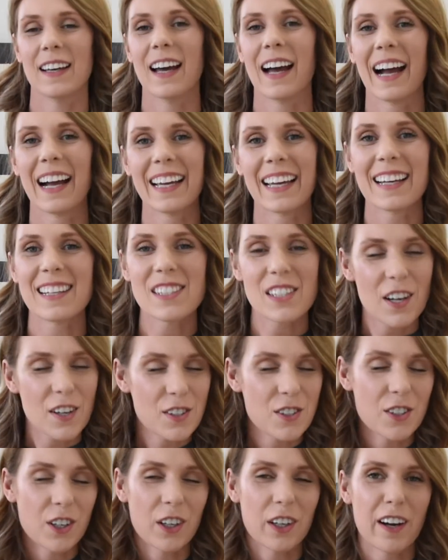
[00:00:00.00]
I guess I'll
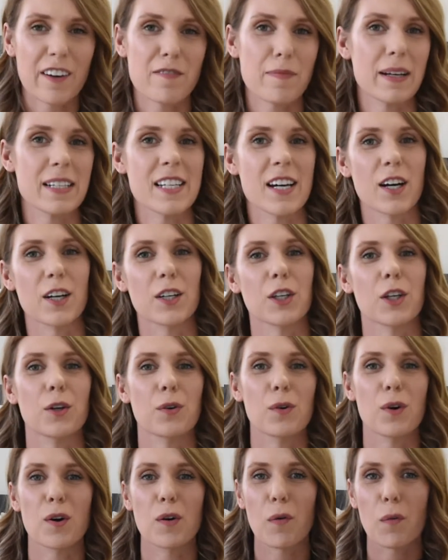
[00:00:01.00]
start off by telling you
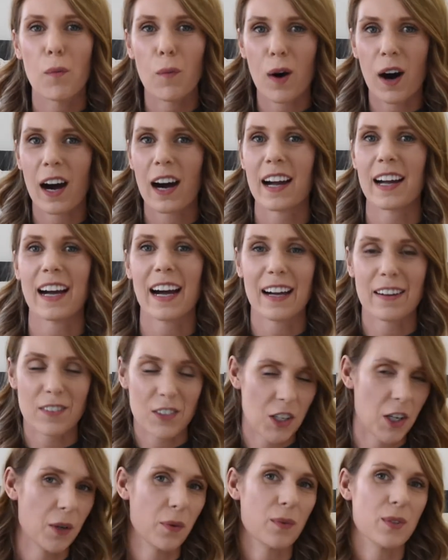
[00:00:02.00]
why I've
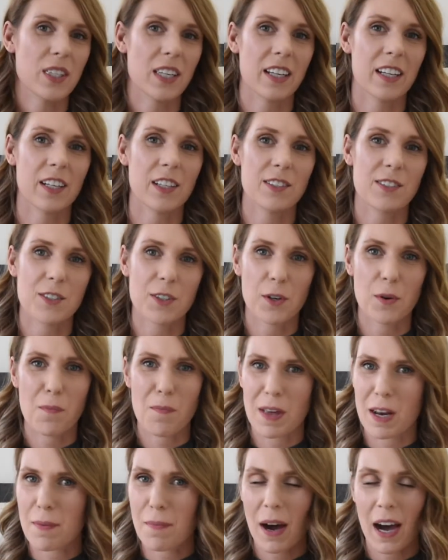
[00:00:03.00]
chosen to
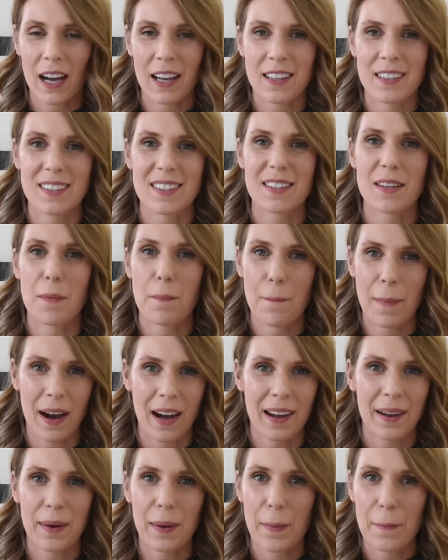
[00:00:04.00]
minimize
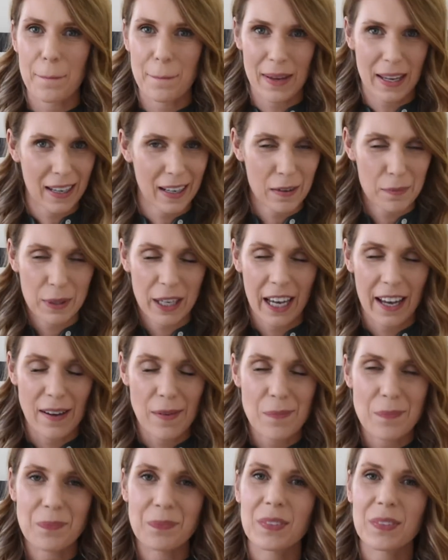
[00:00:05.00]
my makeup kit.